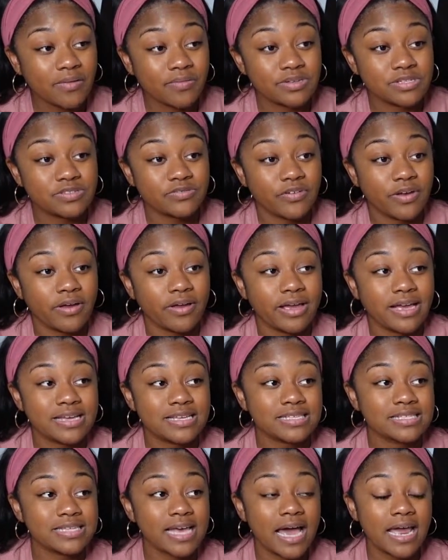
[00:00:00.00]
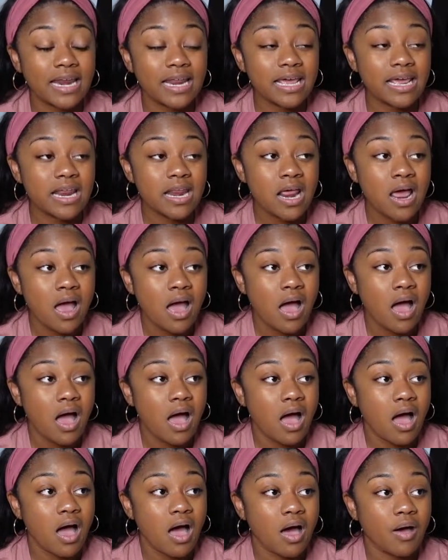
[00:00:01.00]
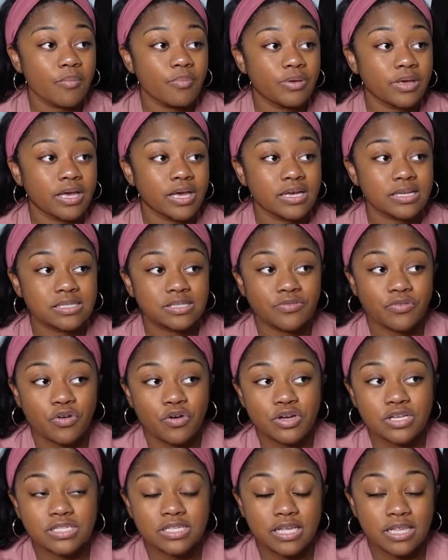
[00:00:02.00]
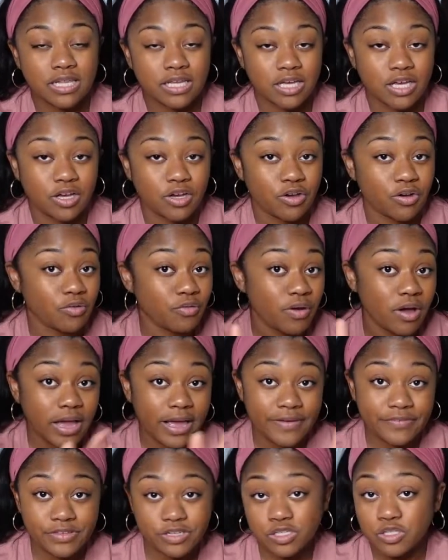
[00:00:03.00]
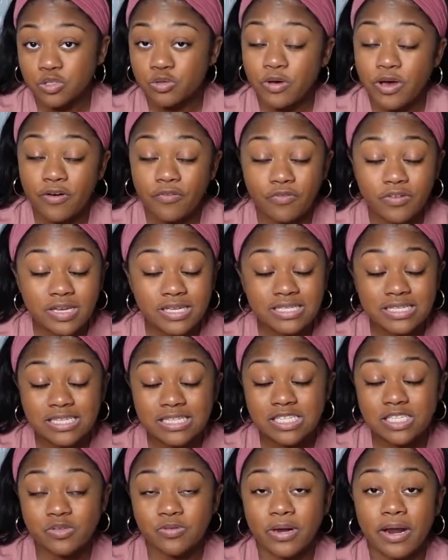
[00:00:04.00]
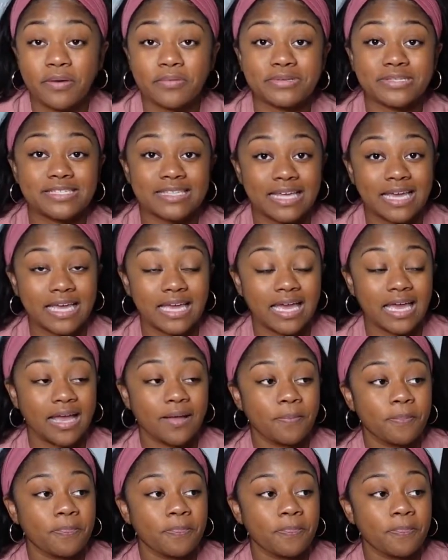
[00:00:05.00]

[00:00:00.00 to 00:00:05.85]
I was very excited because, of course, nothing can go wrong. After 12 weeks, this is what I was thinking.